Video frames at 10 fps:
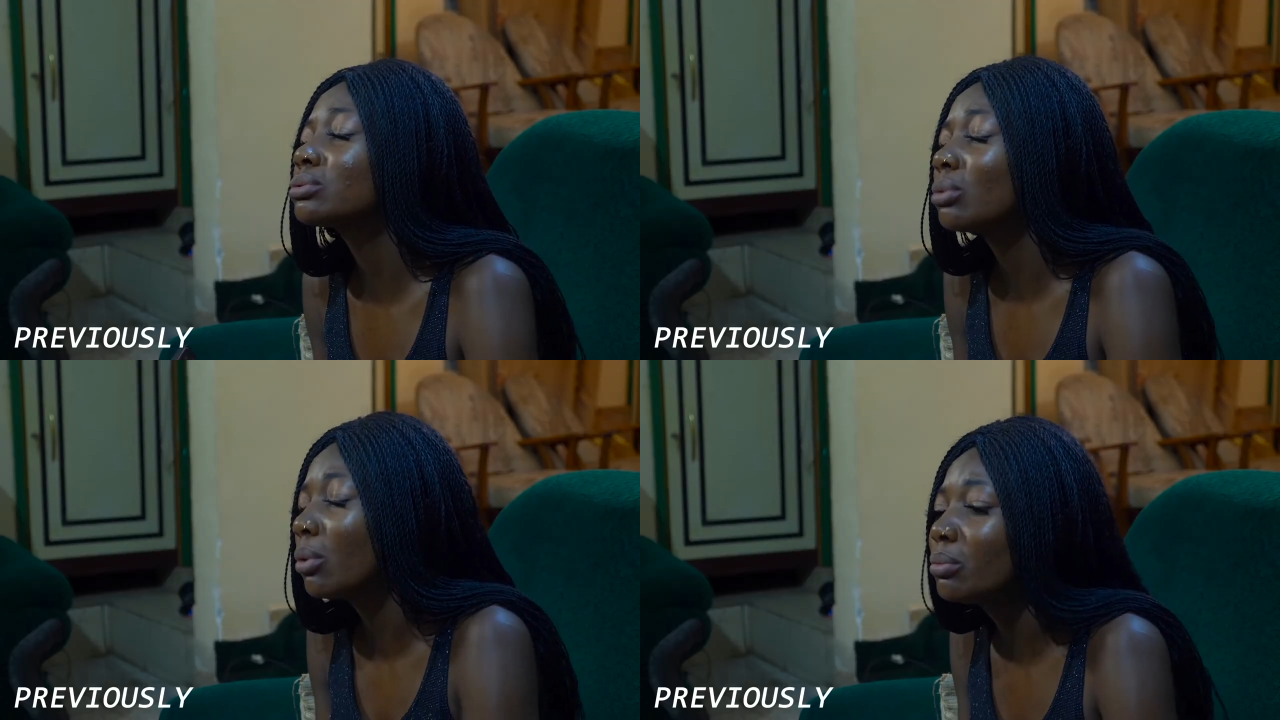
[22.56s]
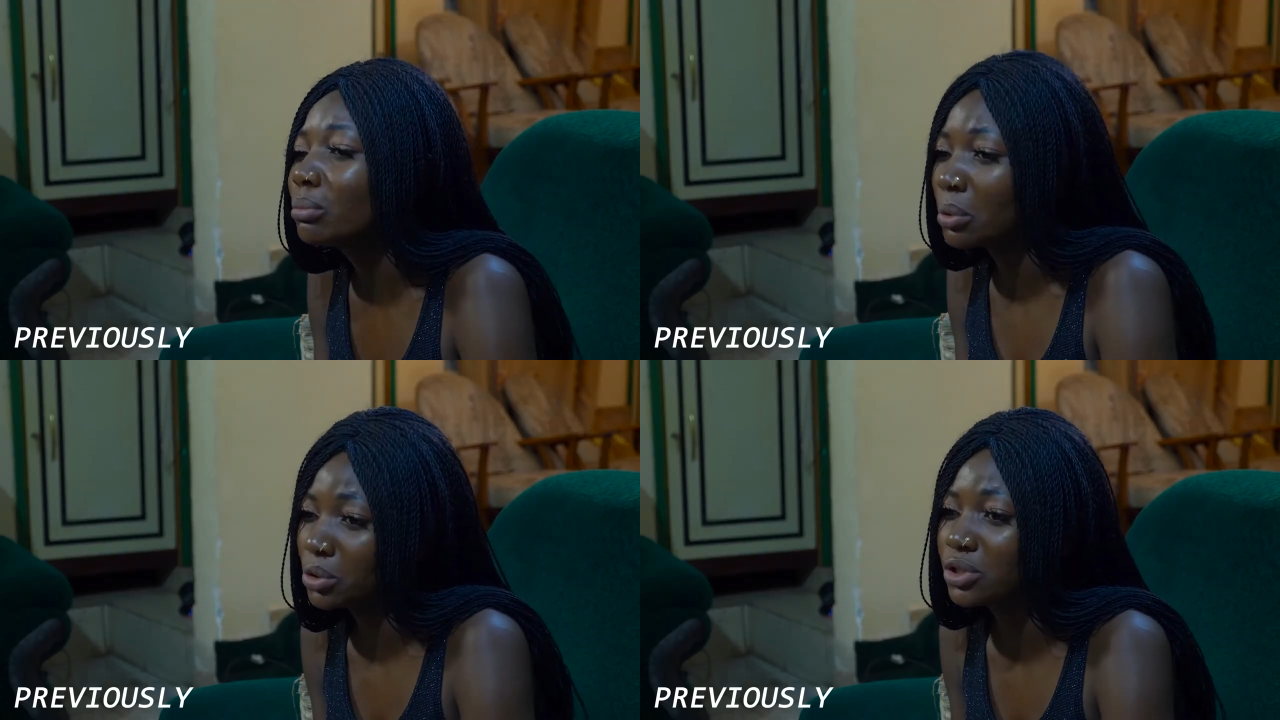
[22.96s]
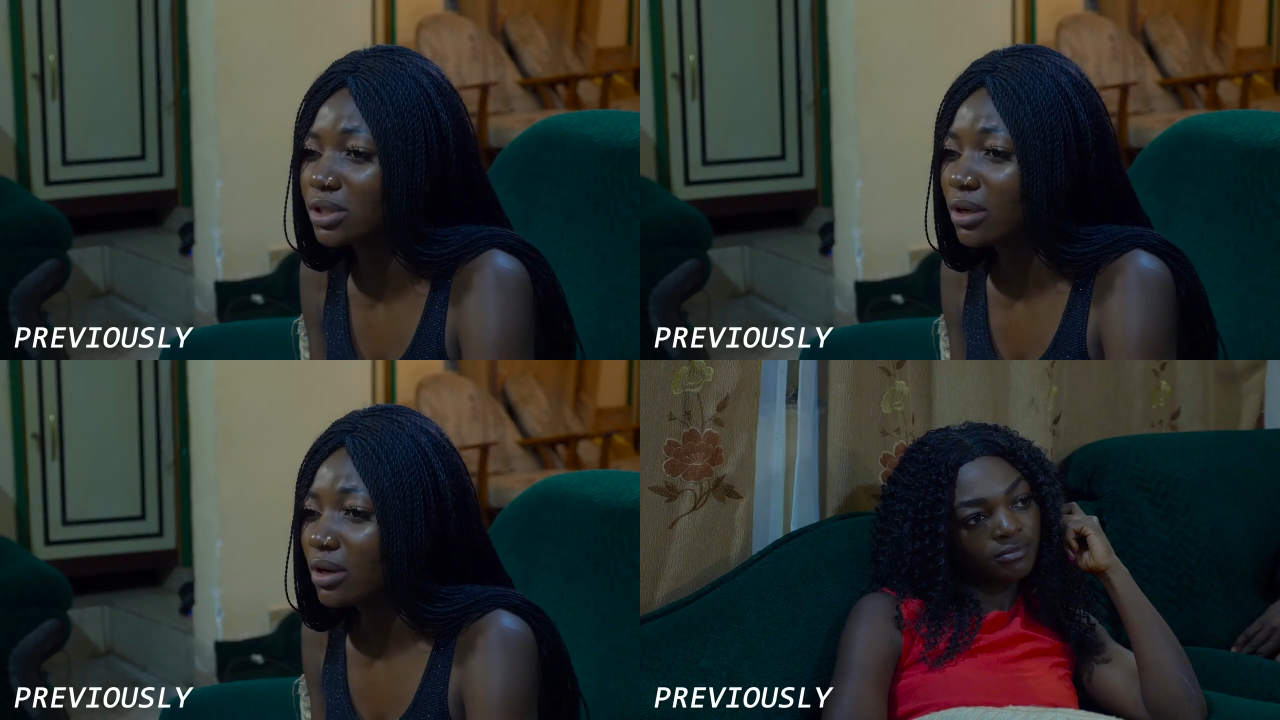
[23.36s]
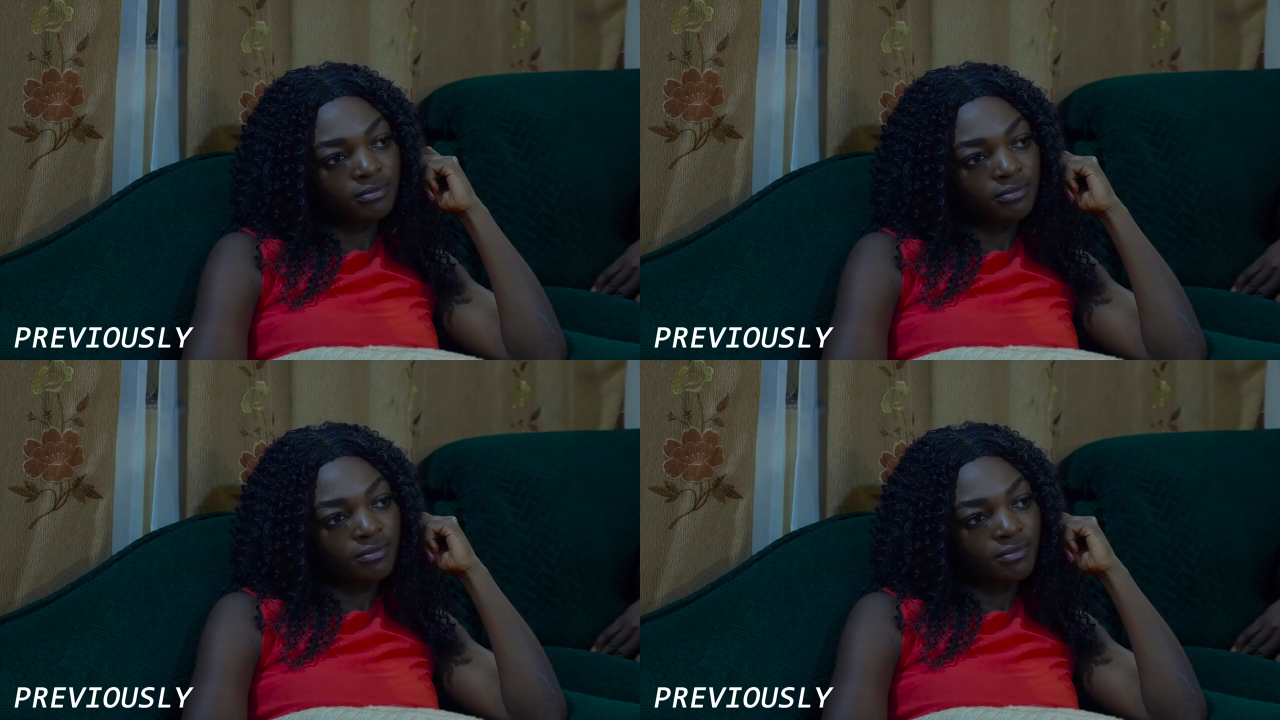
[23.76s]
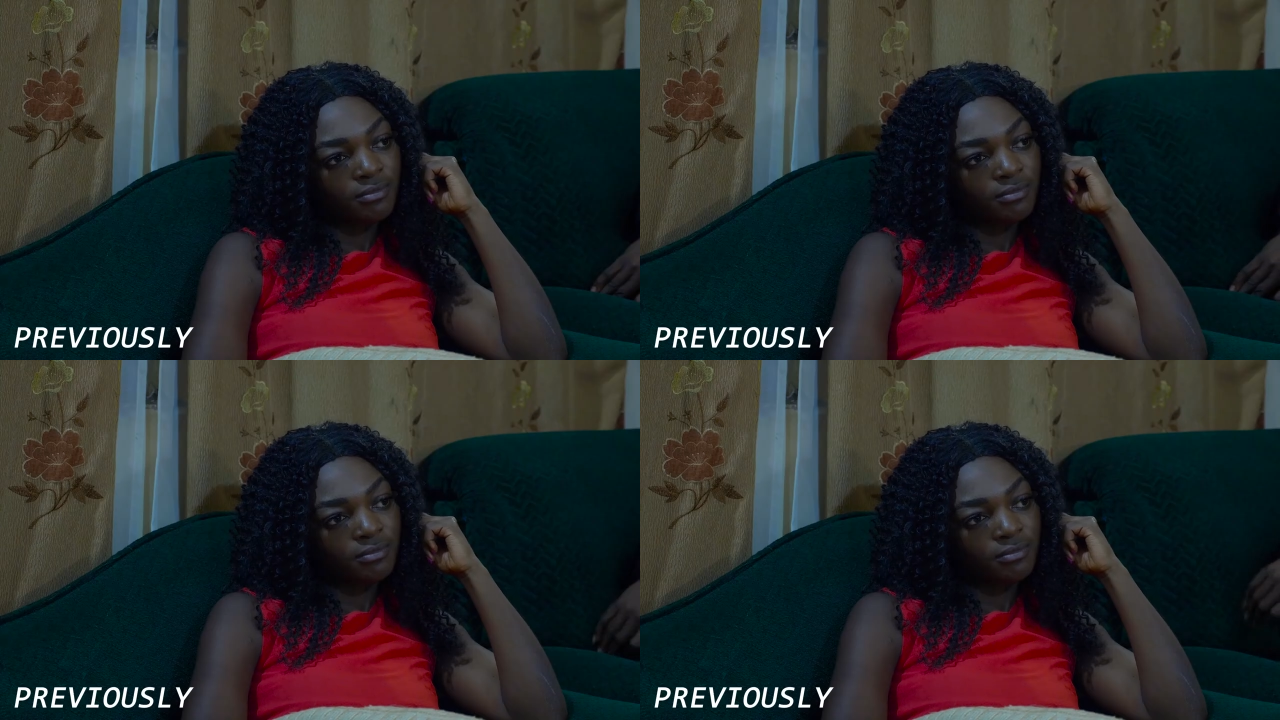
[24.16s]
so much for
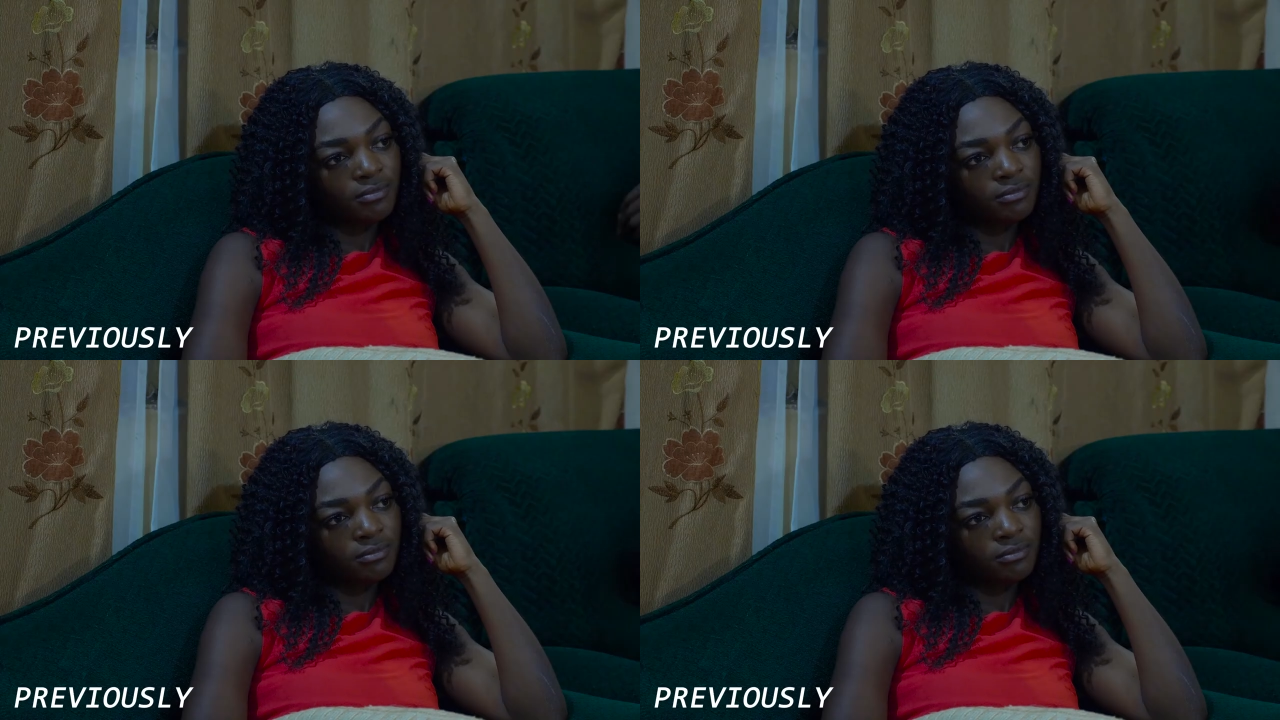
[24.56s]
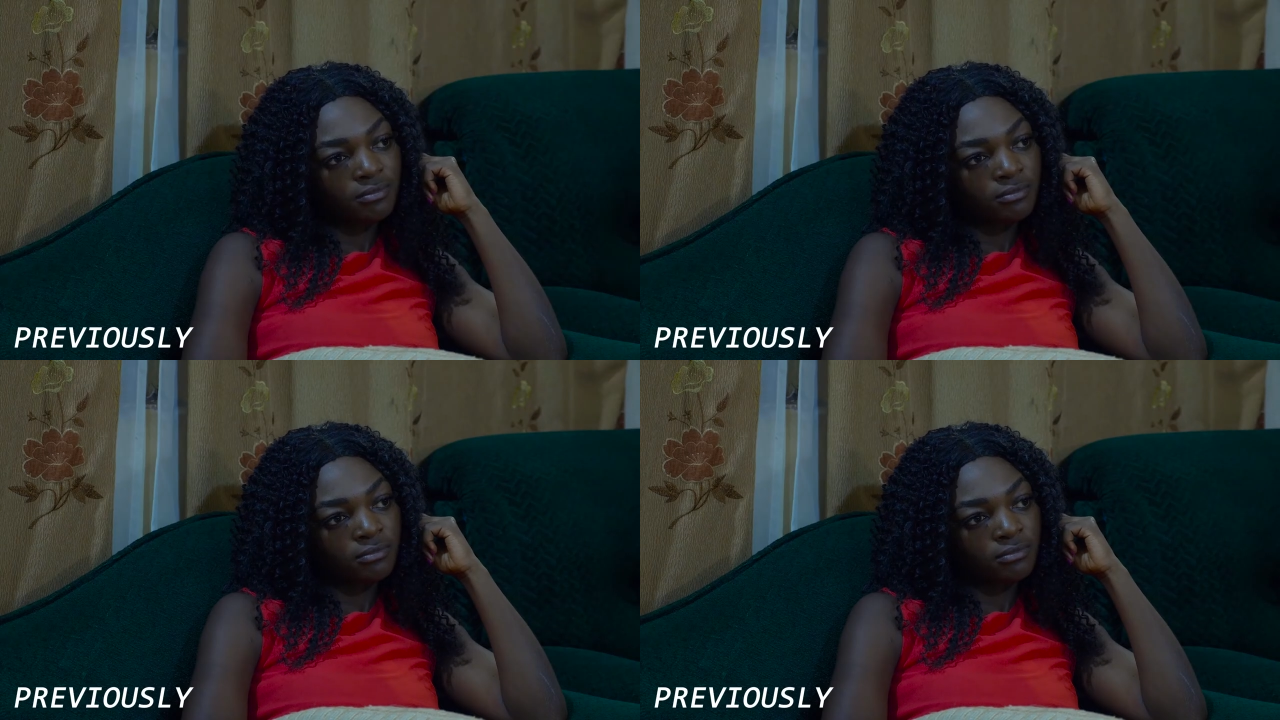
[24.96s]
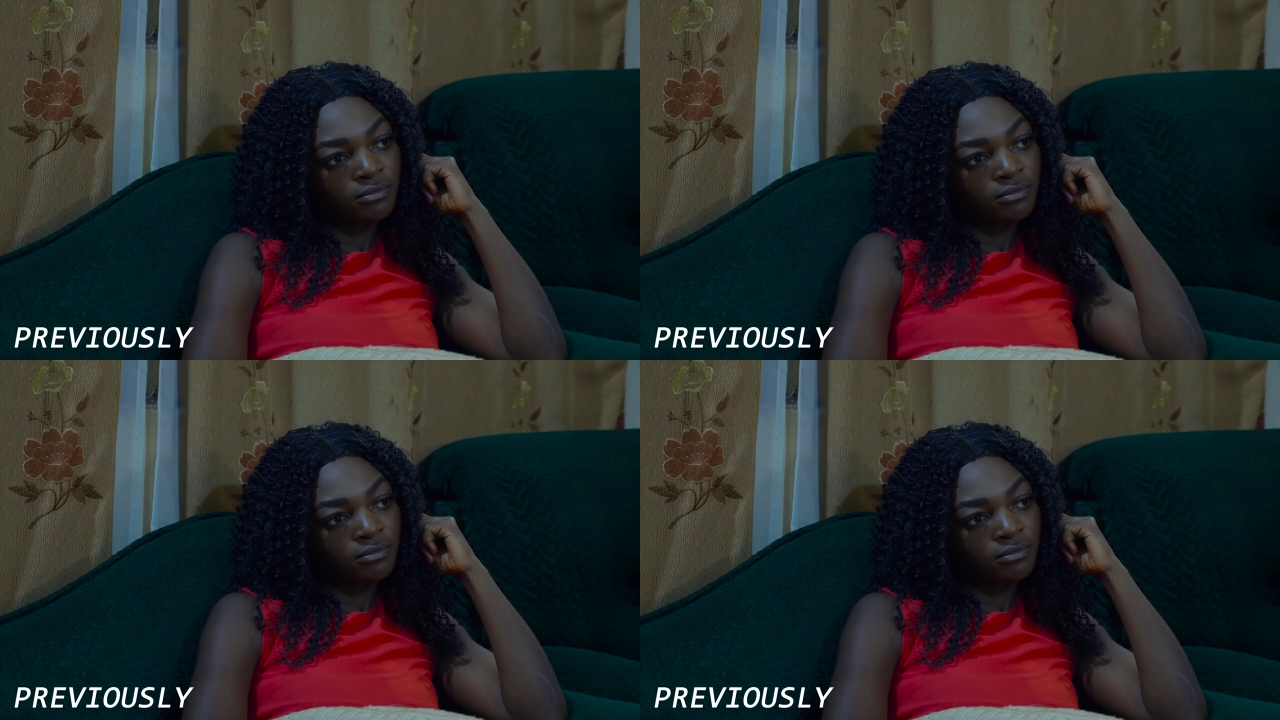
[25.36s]
sacrificing this far for